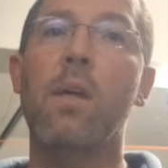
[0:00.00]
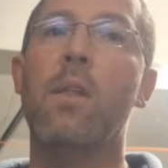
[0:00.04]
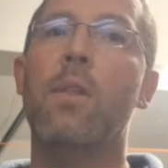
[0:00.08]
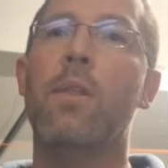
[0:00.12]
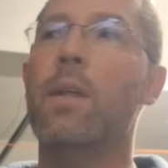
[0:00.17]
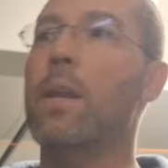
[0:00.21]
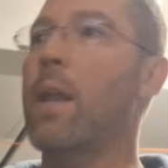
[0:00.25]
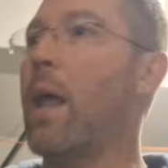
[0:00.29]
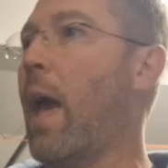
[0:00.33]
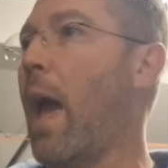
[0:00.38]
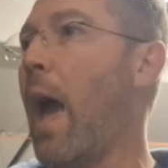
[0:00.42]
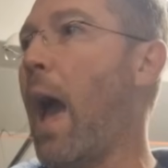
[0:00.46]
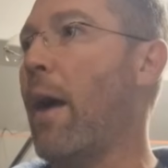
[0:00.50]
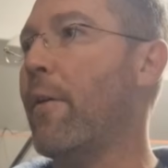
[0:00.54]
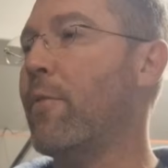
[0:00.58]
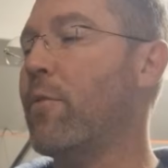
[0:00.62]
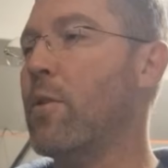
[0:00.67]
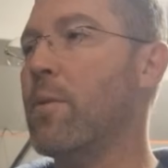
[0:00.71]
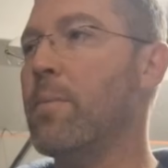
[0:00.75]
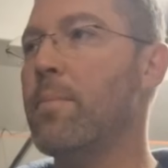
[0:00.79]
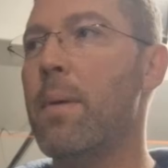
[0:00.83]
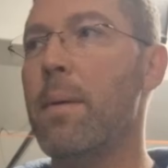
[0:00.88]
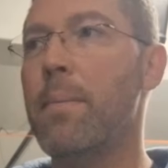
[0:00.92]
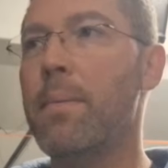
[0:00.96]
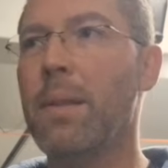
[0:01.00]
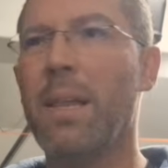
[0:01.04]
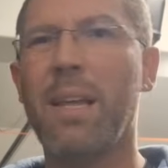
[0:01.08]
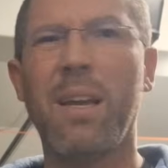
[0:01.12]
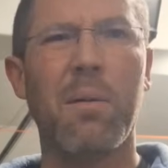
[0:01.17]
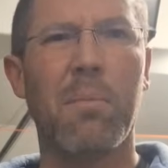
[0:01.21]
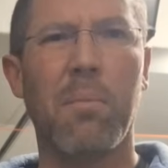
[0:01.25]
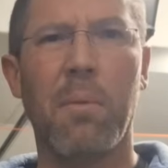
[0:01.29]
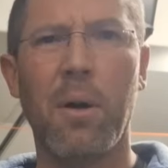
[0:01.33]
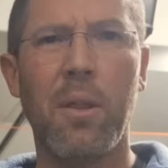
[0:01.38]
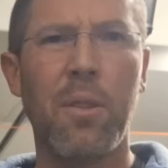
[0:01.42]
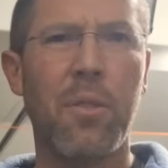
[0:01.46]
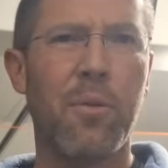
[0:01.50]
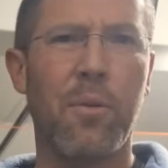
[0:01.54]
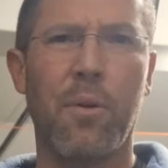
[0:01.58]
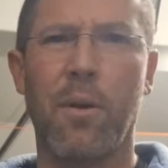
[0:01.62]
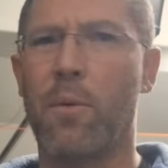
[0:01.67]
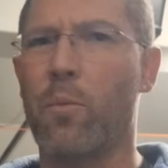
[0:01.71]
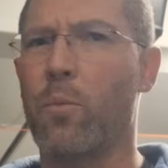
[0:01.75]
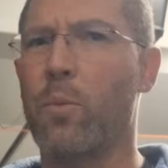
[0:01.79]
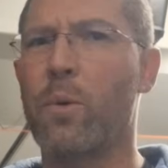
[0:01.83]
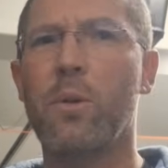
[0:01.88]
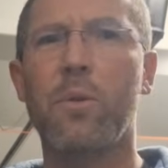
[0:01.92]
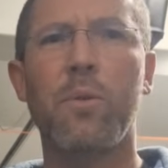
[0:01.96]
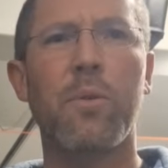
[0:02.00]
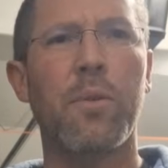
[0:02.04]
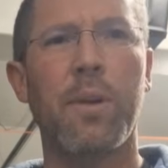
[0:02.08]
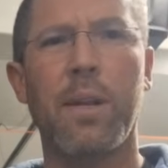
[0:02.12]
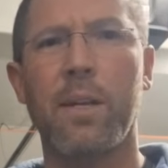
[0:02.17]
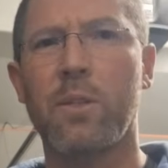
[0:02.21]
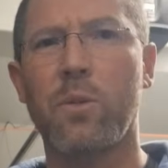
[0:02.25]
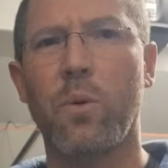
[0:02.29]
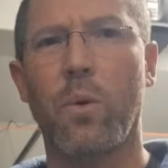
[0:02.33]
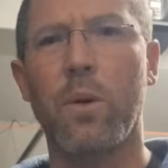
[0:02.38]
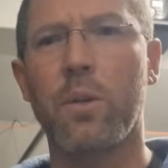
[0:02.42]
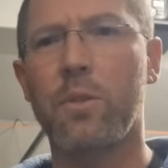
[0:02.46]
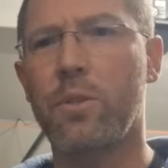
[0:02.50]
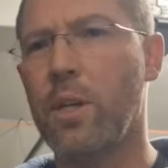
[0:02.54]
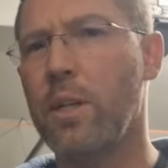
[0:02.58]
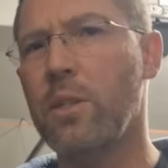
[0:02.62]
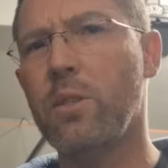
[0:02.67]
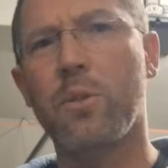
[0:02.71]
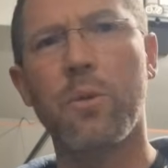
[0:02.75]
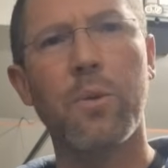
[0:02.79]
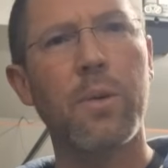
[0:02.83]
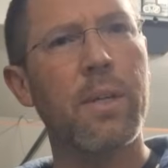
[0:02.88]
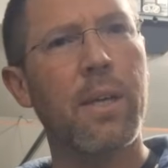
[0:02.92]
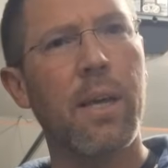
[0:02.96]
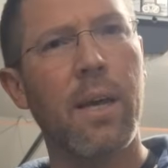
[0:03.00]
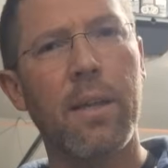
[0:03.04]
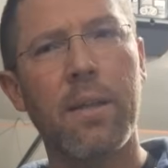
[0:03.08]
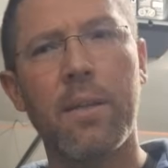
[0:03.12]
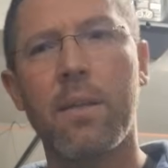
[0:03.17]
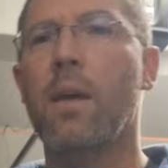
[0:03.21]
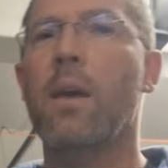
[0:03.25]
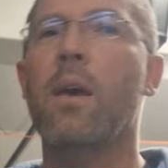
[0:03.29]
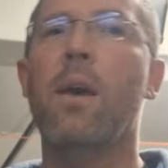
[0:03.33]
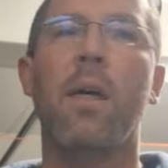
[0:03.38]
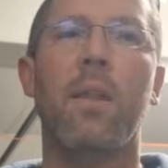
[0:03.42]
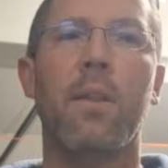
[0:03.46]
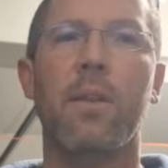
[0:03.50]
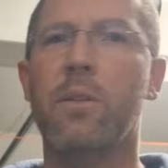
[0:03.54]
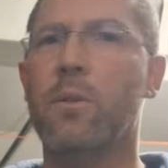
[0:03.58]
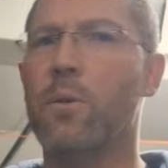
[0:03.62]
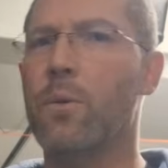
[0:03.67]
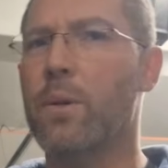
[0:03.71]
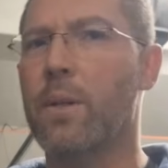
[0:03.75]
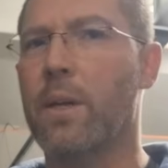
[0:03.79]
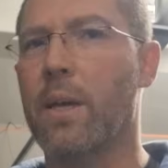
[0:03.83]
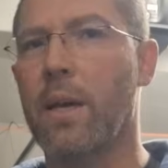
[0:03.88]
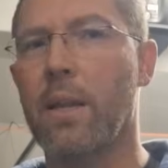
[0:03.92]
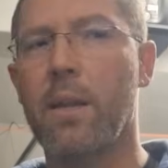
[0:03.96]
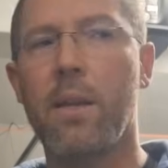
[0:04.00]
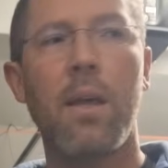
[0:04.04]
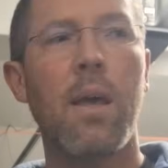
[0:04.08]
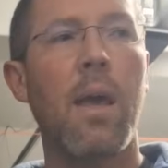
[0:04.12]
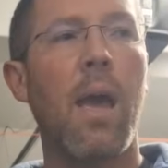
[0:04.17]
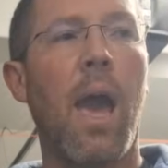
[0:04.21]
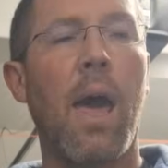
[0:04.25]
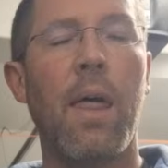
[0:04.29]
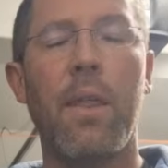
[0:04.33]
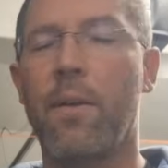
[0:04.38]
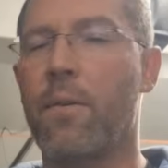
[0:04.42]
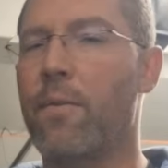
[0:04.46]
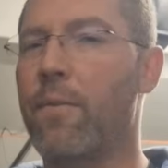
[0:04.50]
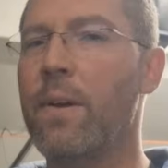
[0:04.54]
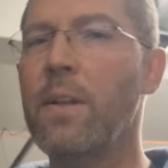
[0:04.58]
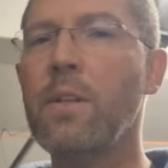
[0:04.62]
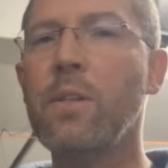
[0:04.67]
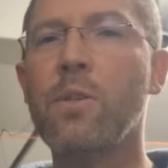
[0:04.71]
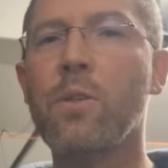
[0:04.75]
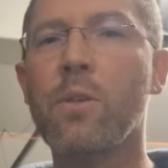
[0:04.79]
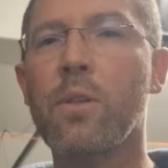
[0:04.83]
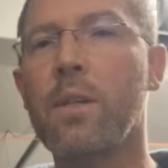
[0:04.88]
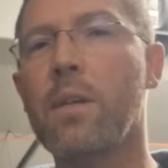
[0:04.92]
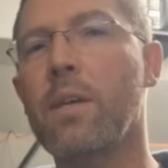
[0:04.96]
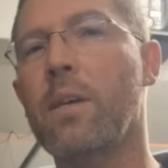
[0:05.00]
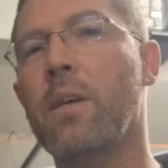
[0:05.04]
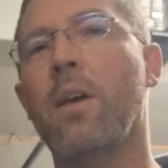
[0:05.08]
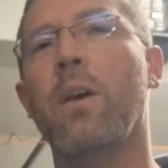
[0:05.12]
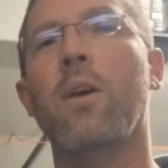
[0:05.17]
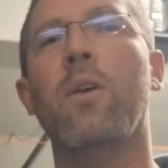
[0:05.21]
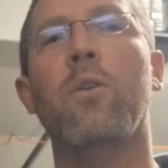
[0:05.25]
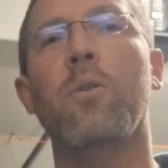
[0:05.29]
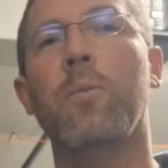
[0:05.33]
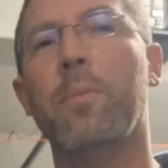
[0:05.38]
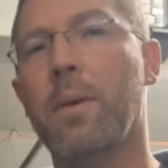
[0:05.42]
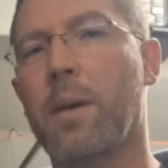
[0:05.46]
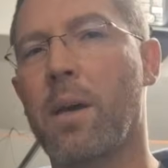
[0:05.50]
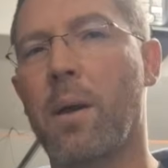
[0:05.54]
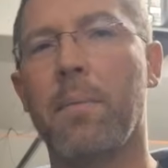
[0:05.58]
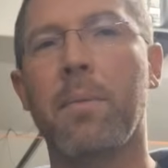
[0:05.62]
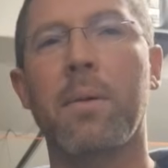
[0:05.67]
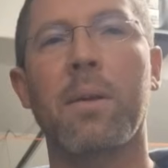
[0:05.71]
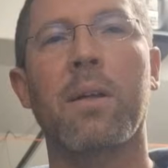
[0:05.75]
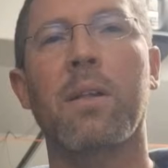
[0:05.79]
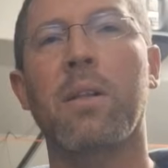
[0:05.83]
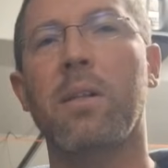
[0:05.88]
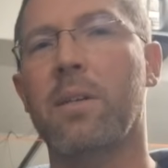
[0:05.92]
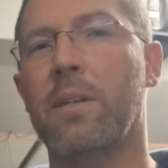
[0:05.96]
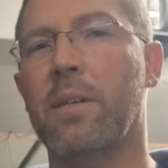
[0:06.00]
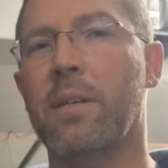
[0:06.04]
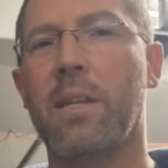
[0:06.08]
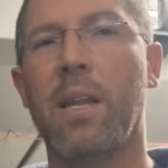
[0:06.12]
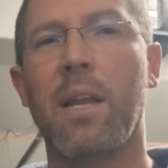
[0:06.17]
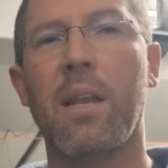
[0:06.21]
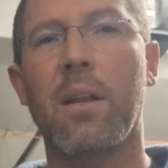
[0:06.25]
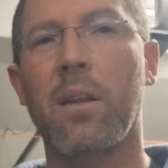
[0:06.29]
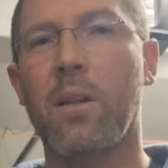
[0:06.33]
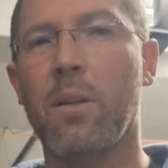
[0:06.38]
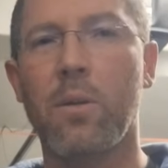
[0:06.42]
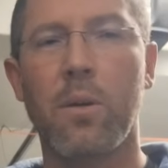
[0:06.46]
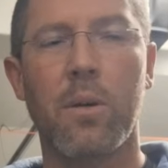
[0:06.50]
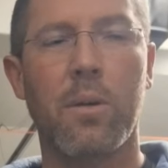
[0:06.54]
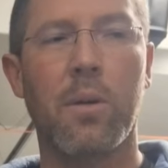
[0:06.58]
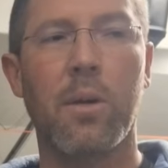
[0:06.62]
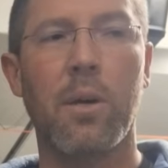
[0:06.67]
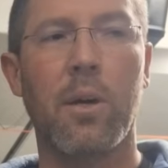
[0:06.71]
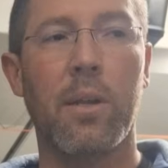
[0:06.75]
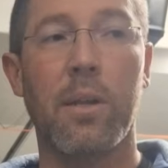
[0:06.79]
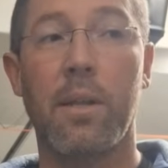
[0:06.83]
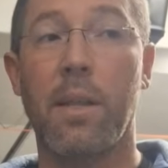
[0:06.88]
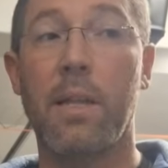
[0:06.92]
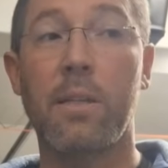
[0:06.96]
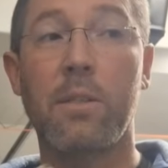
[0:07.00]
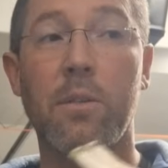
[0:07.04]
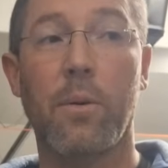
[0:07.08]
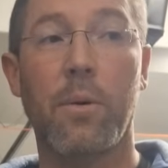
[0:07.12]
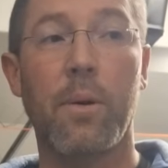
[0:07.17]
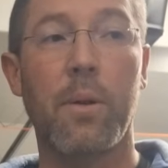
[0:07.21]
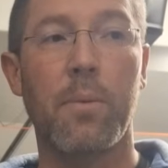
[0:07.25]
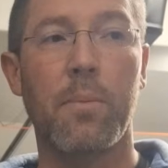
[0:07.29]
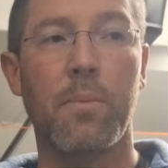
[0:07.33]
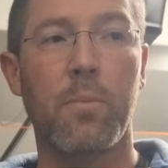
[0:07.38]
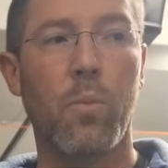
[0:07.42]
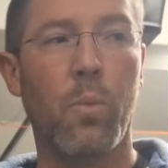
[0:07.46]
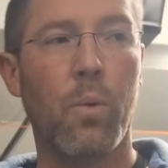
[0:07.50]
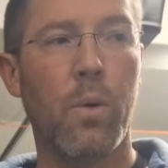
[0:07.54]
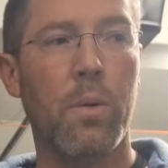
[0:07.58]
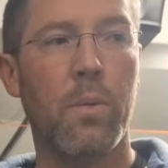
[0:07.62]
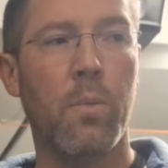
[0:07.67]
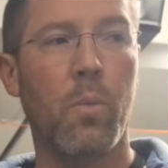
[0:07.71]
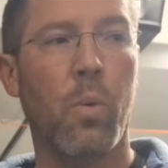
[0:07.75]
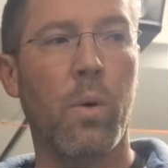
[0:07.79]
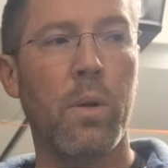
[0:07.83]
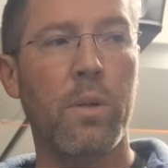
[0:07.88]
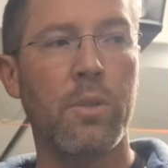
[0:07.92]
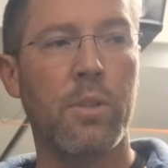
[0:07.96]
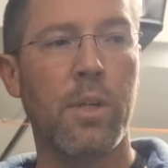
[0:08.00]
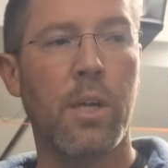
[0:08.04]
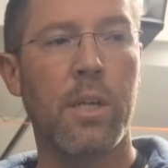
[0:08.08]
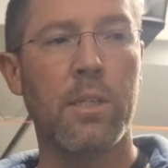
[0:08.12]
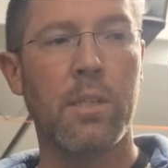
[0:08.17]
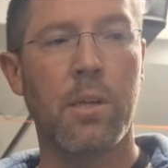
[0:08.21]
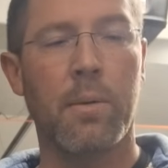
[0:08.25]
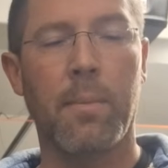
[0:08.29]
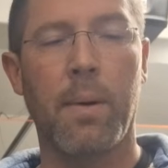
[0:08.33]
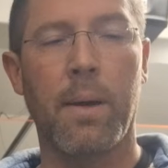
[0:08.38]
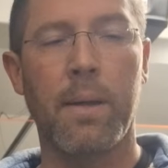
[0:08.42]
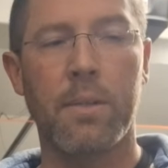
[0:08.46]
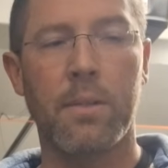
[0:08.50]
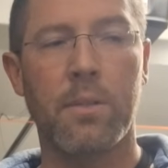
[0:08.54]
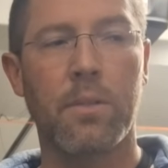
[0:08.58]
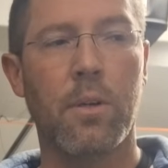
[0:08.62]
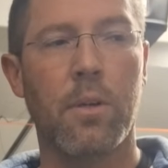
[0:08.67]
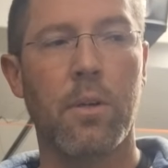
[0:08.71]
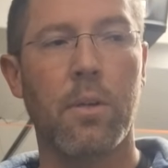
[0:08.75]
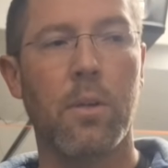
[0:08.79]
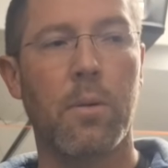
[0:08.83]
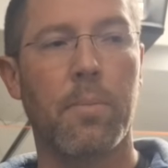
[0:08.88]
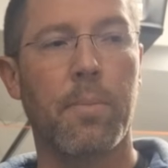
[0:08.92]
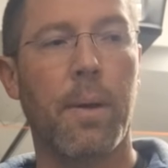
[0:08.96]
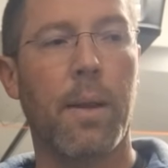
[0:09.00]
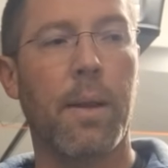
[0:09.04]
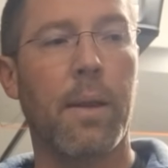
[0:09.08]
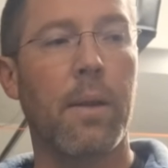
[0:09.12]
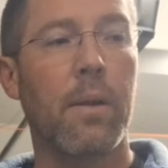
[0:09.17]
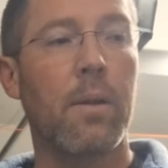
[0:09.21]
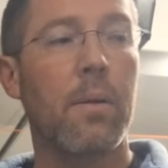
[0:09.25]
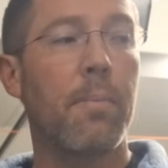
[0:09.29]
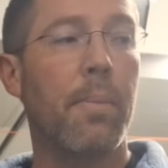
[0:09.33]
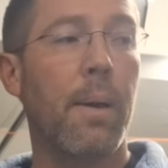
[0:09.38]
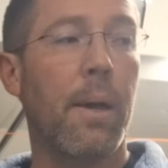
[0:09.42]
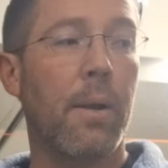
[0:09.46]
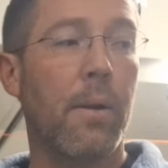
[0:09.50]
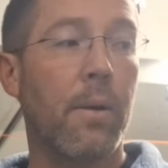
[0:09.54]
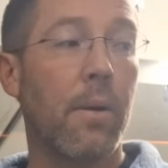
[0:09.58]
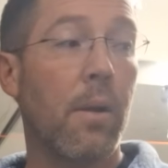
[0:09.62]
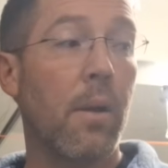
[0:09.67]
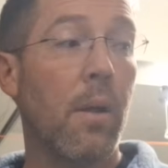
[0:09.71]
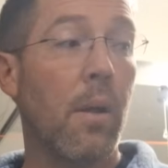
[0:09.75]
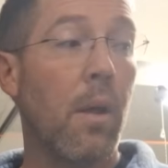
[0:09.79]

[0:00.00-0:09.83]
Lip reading: Then after maybe like a month or when you do your next oil change, do it again. And then eventually you'll be coming clean and it'll look good. And that's already one change on mine started to look better.